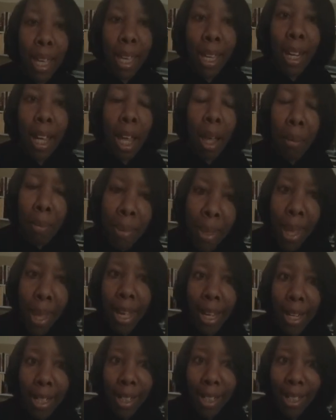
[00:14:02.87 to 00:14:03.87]
can't help
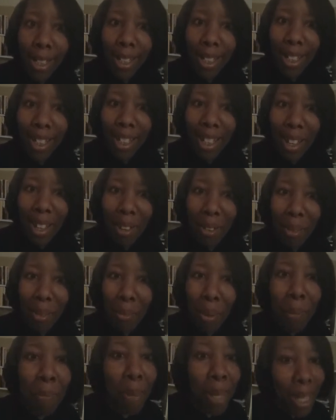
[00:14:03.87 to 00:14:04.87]
that,
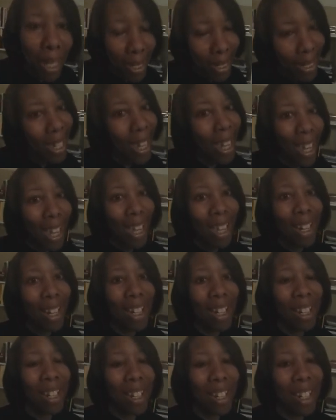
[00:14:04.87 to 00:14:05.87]
but peace can.
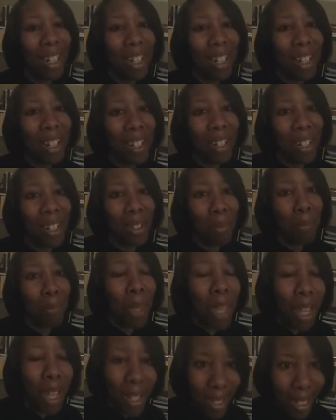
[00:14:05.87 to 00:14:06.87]

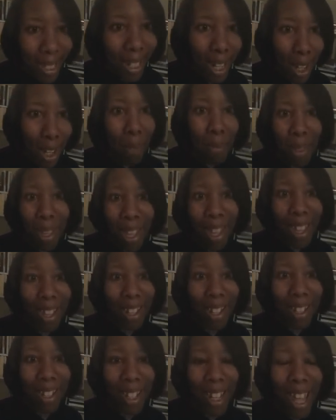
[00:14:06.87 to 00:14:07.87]
Peace can help
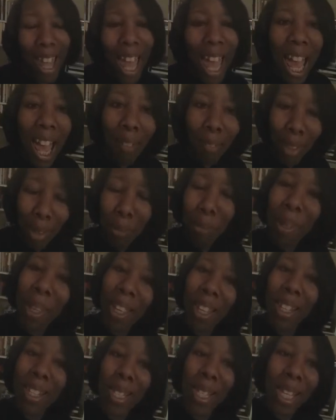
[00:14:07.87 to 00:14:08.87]
that. Having
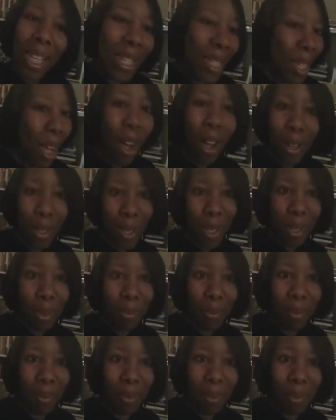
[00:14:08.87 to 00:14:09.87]
peace is
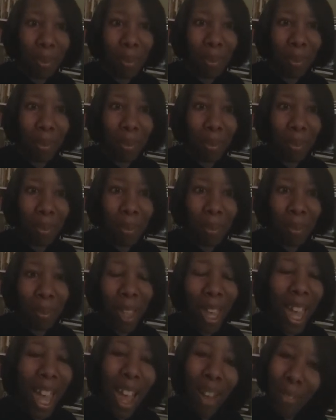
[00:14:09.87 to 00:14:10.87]
awesome.
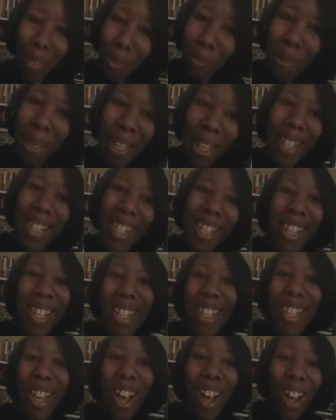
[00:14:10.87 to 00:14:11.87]
Having peace
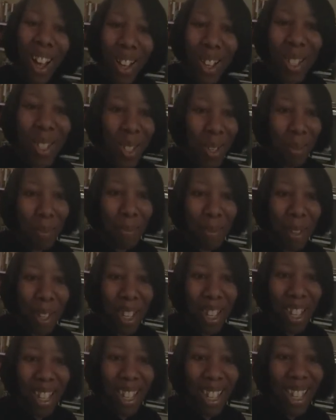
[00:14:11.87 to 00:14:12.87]
is awesome.
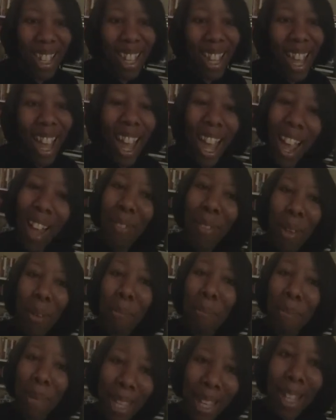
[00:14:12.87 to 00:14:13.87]

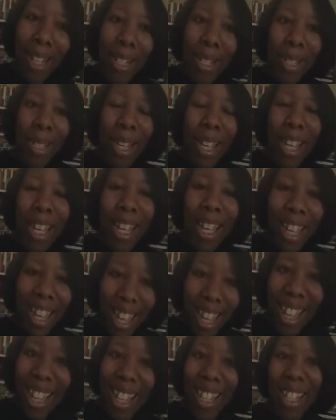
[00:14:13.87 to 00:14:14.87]
Having peace
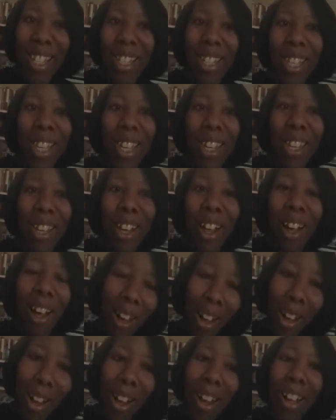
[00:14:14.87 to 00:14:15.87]
is
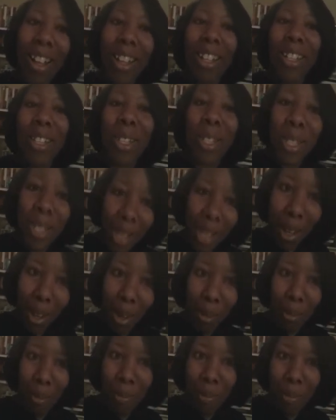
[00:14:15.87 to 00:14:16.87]

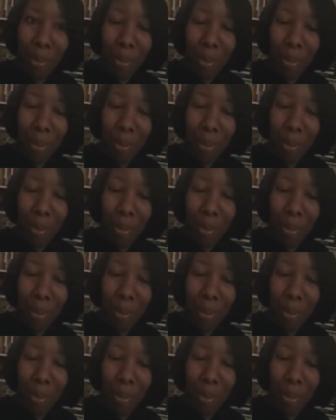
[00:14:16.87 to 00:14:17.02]
awesome.